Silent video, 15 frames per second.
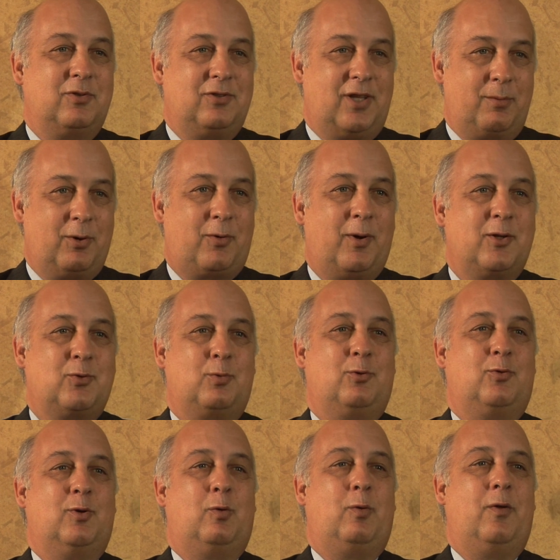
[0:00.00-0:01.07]
and Democrats will
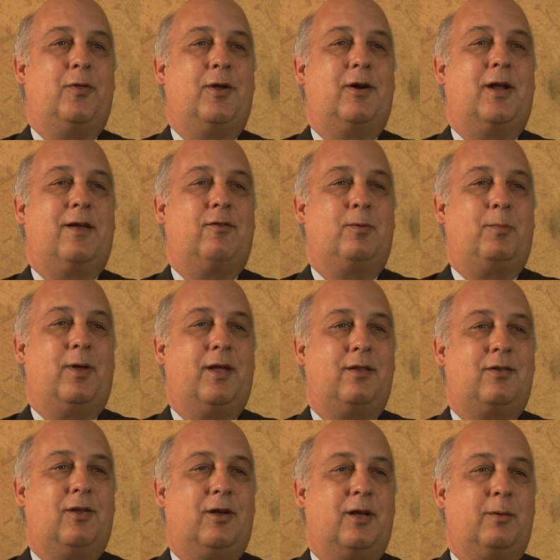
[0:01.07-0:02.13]
do it when they're having
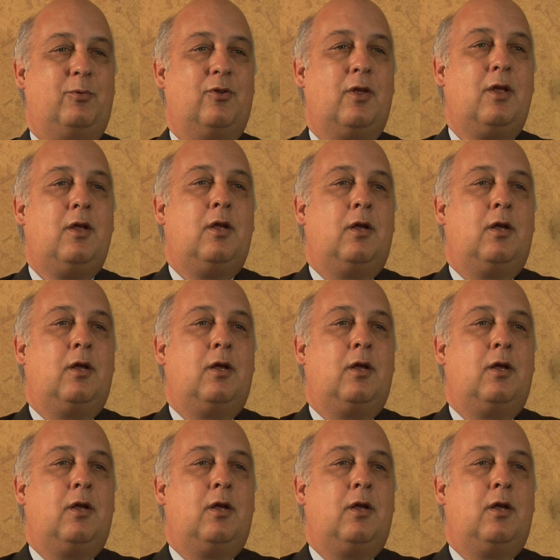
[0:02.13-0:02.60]
bad times.